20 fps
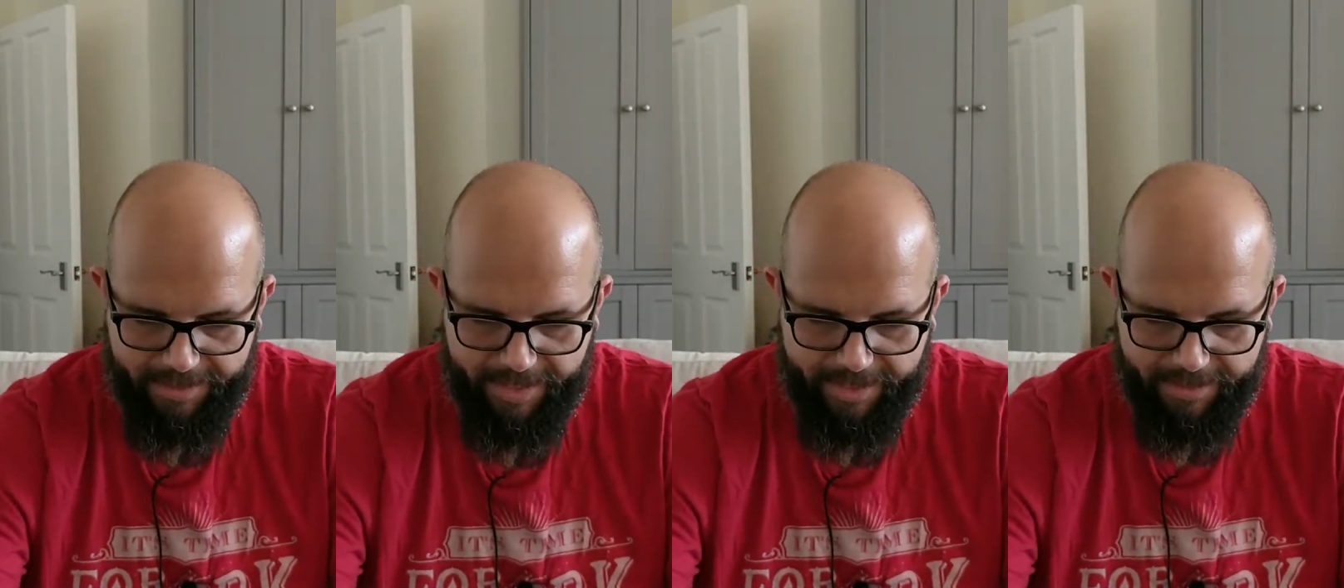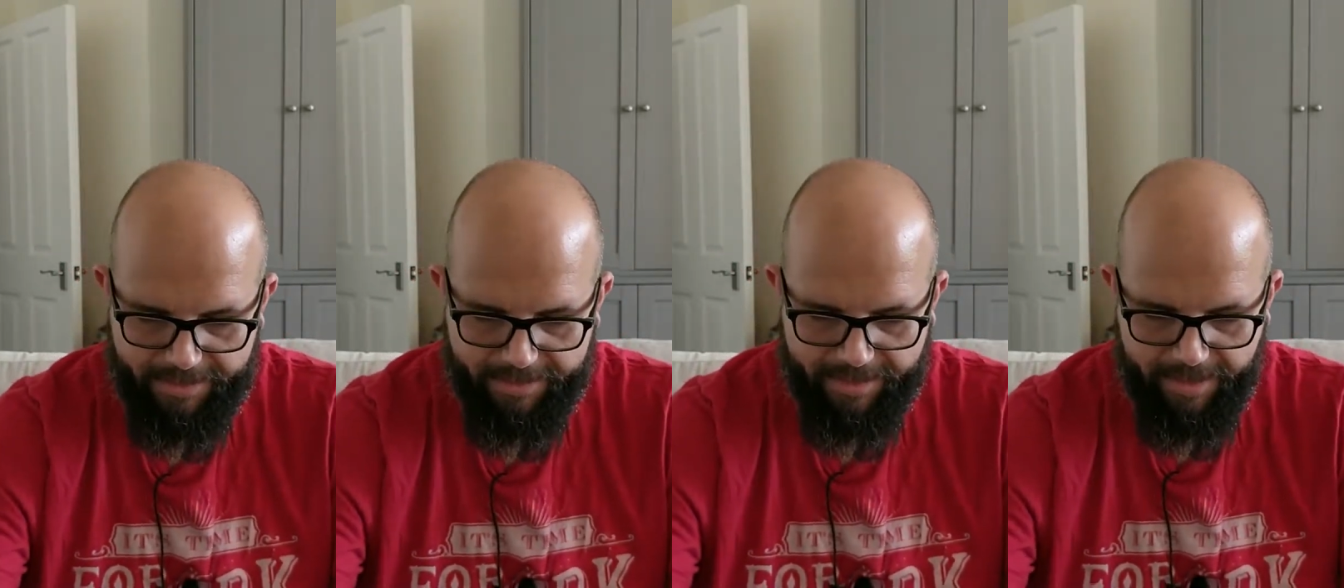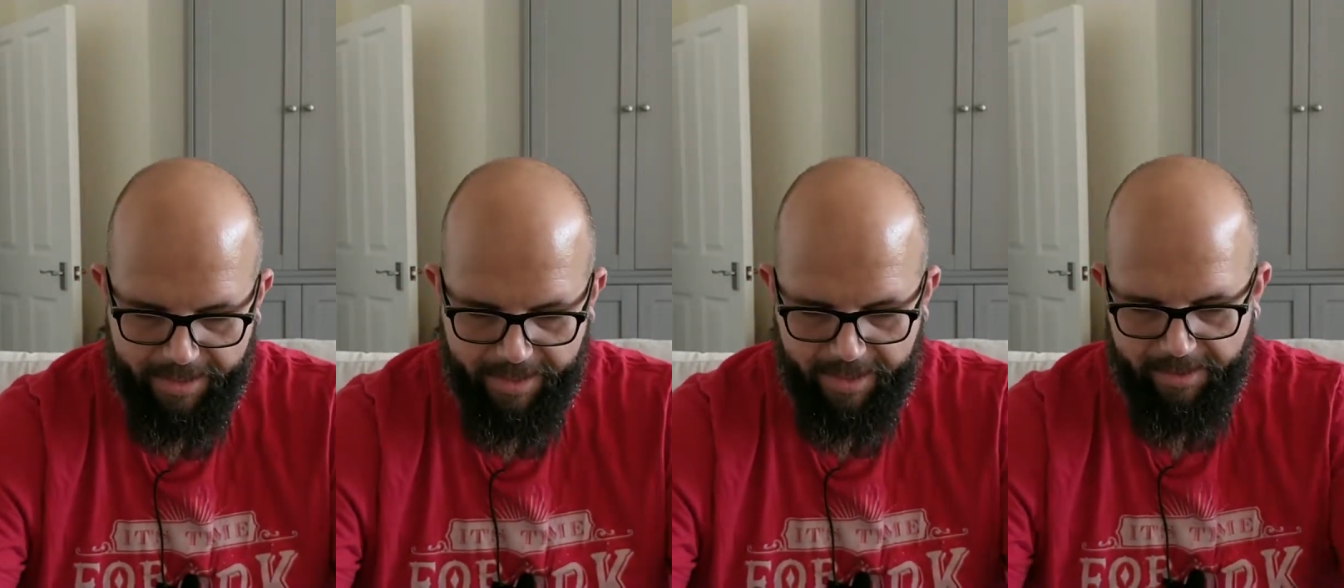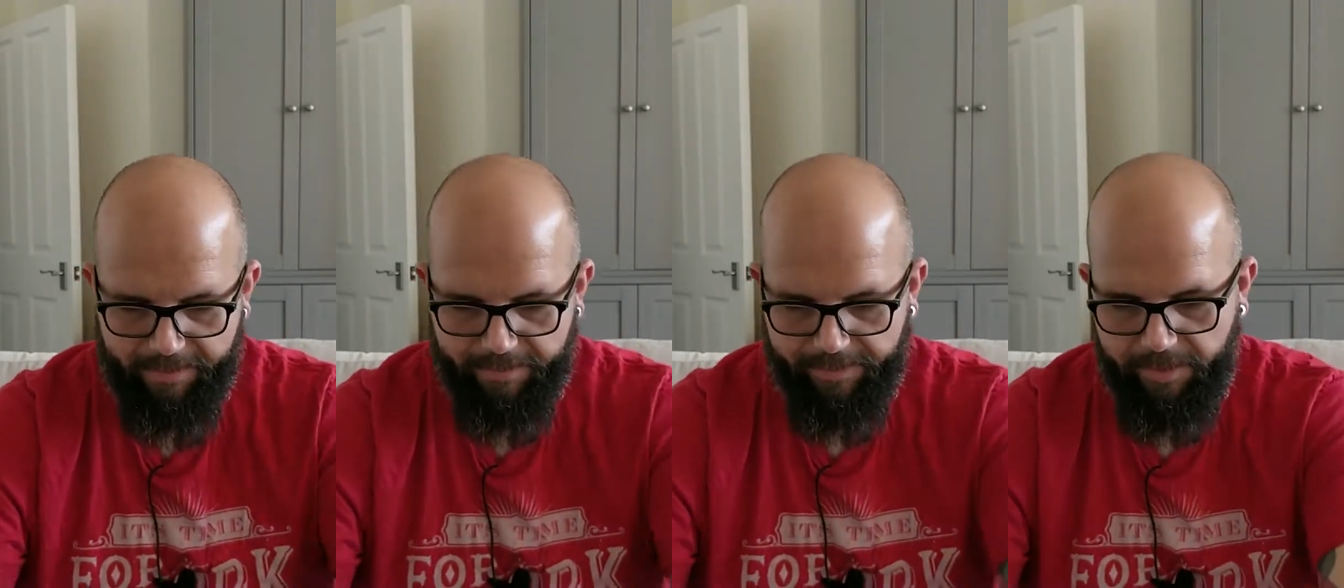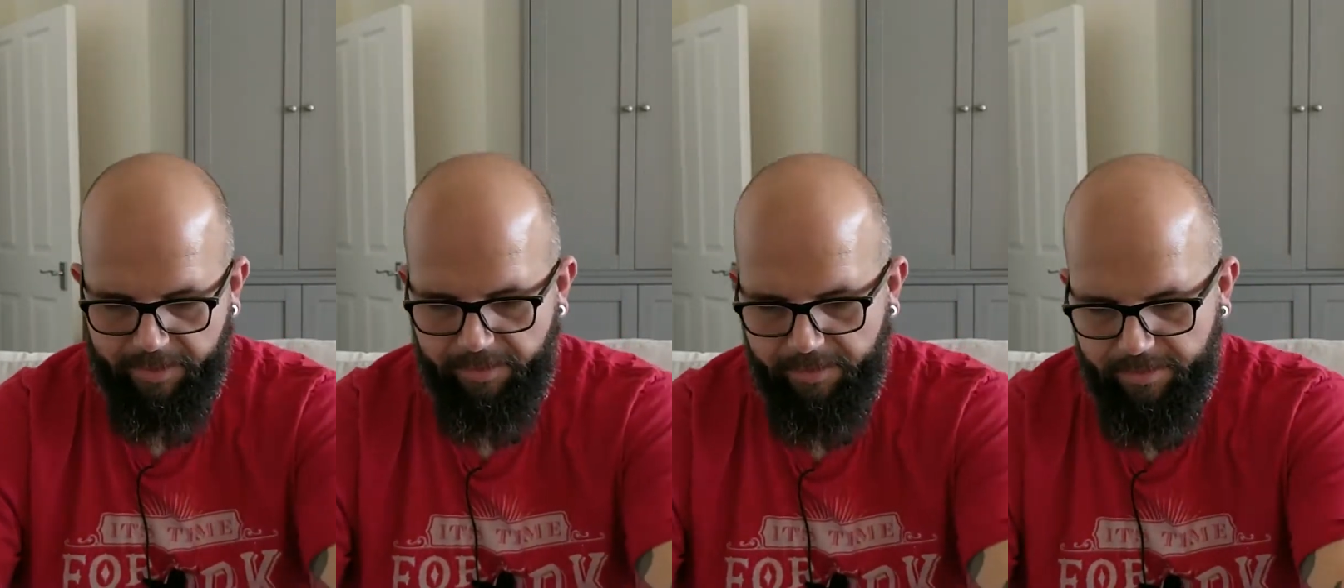next
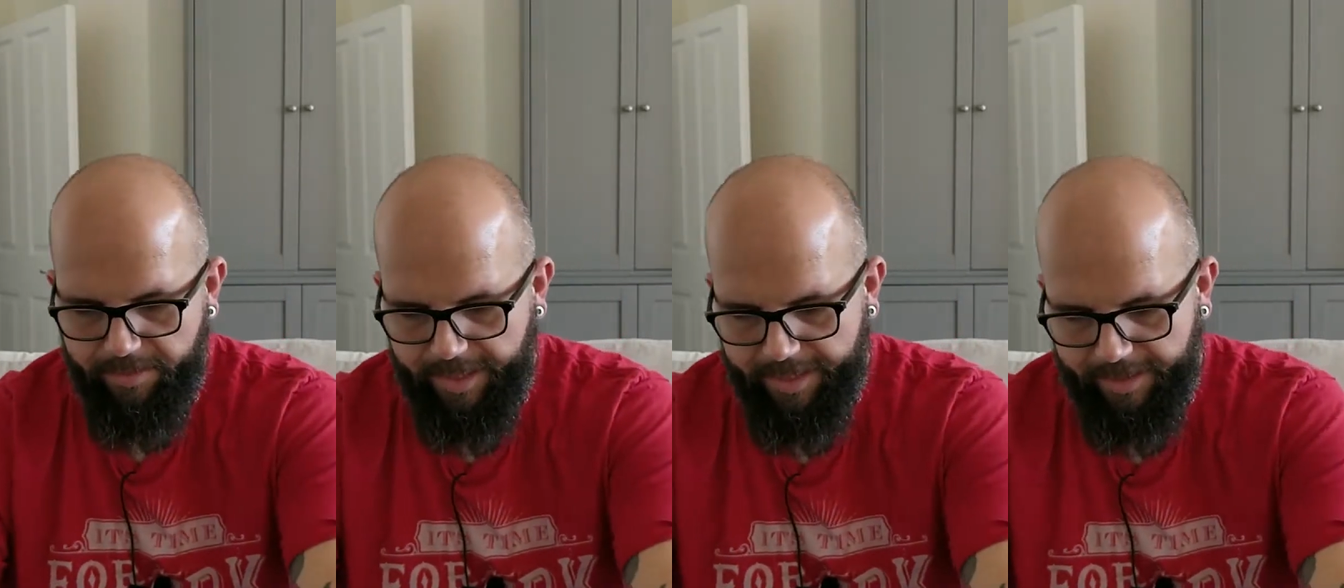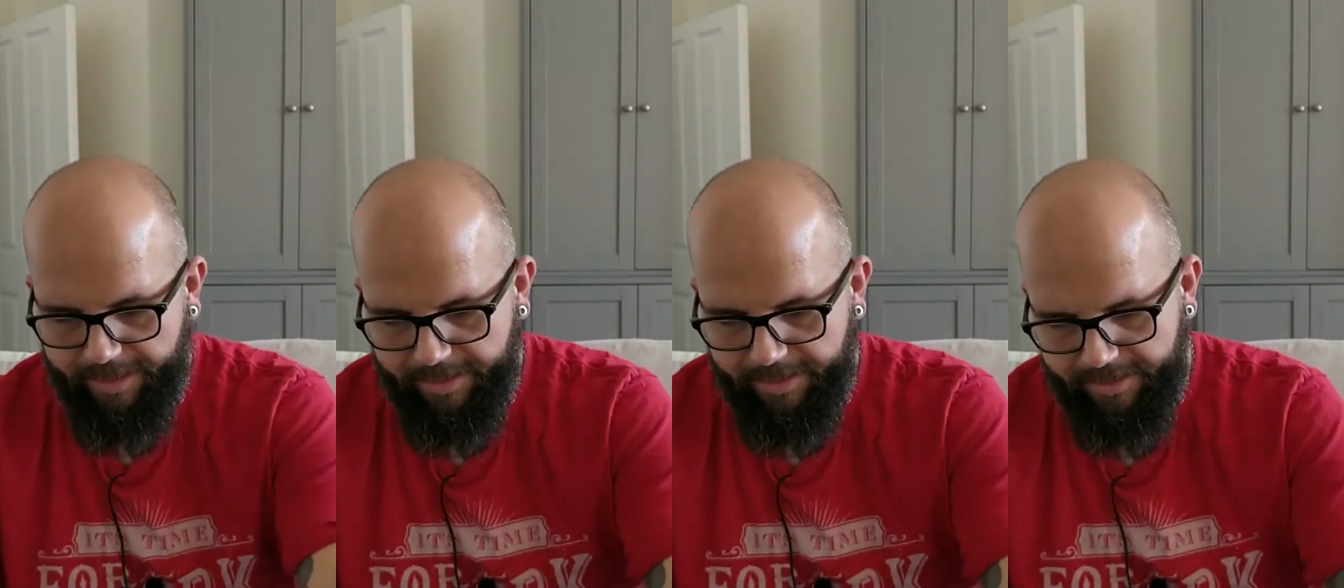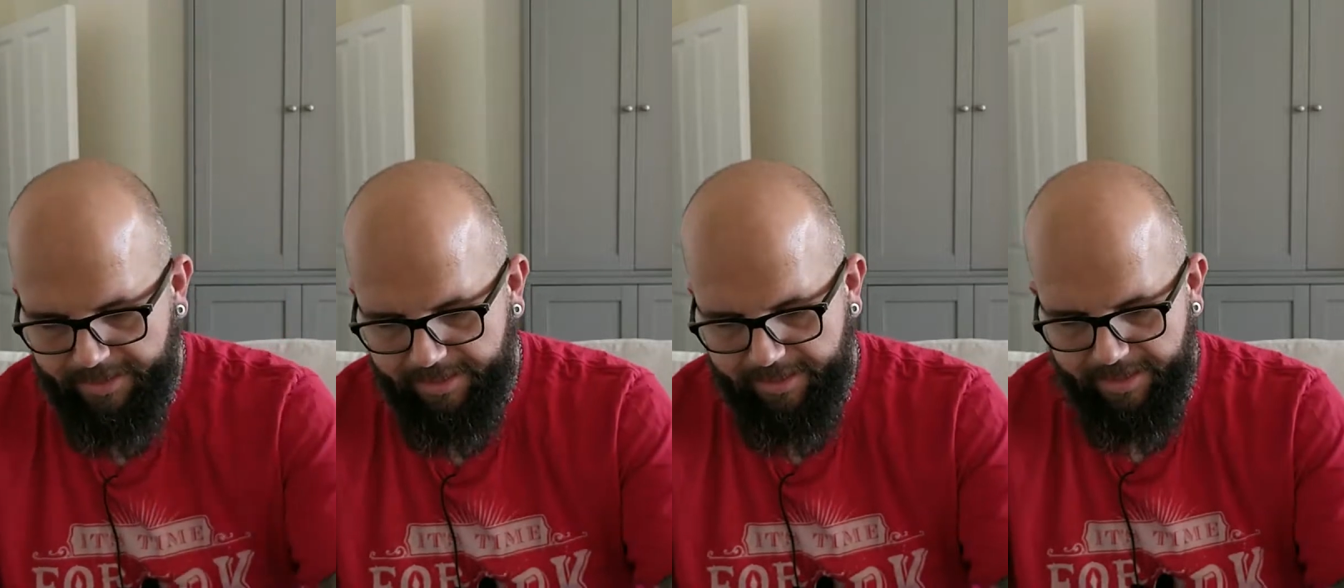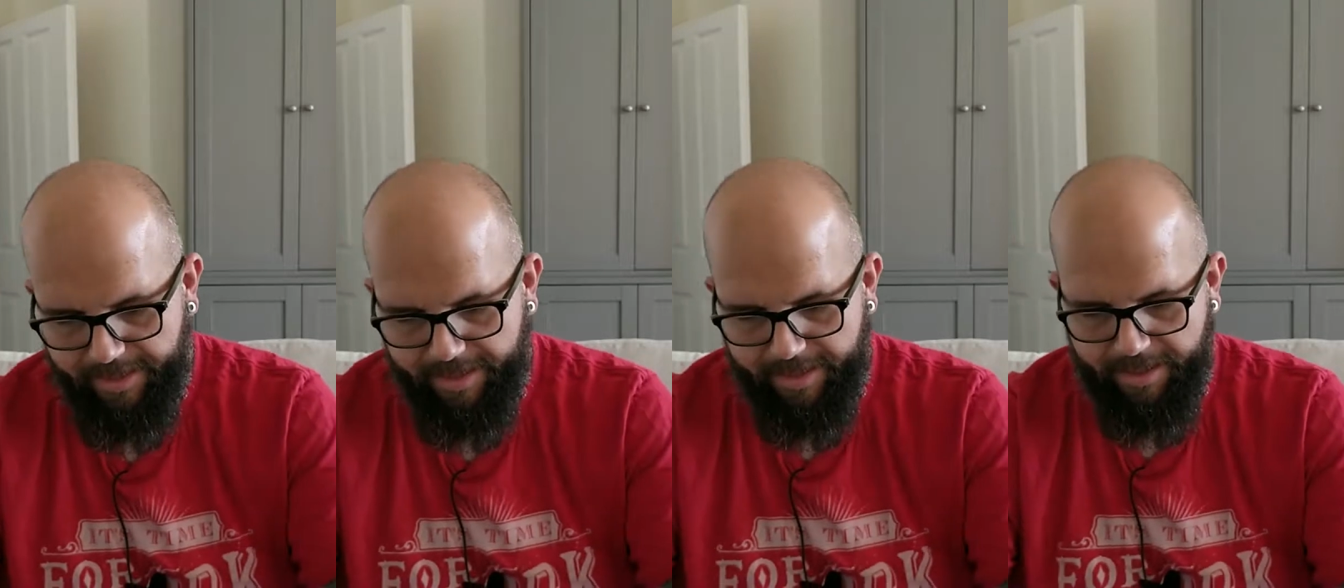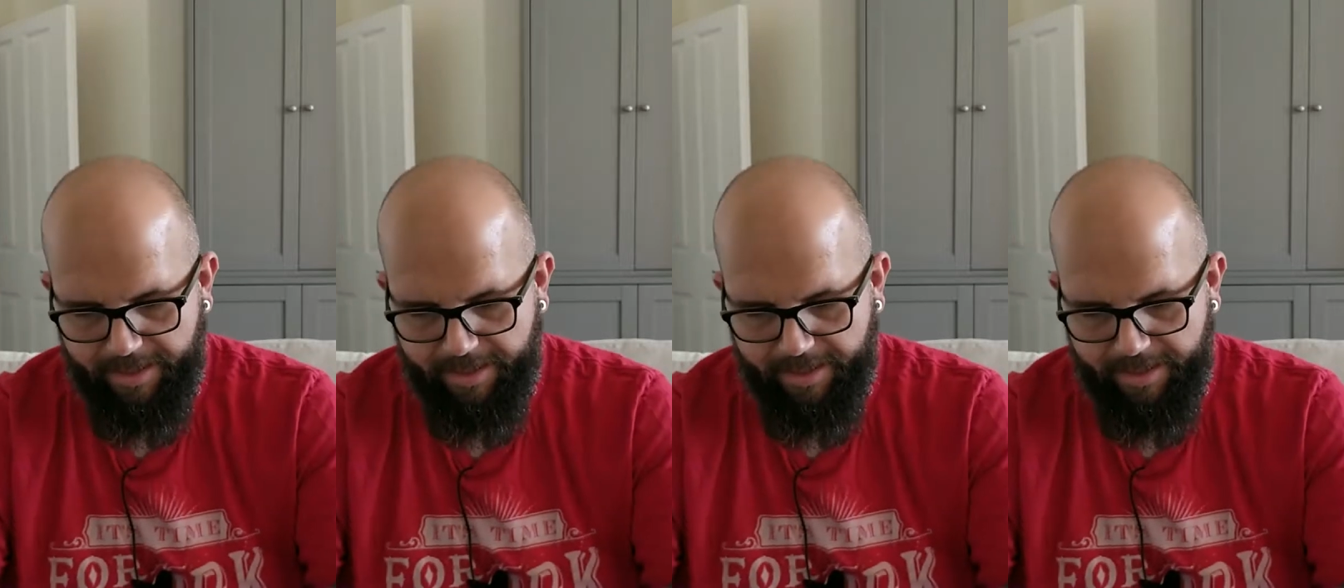few things